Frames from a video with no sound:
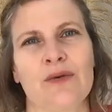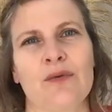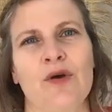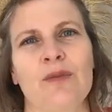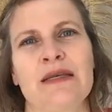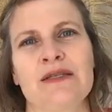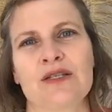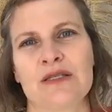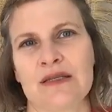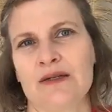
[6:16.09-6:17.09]
at the moment is
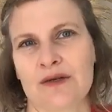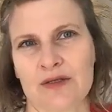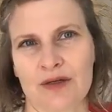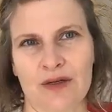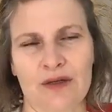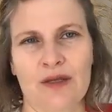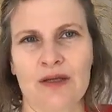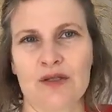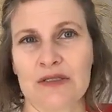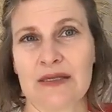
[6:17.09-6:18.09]
Jacinda Ardern, the
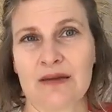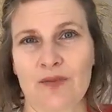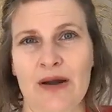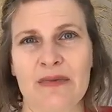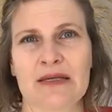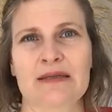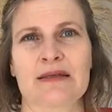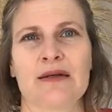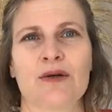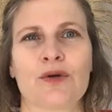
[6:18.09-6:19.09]
New Zealand Prime Minister,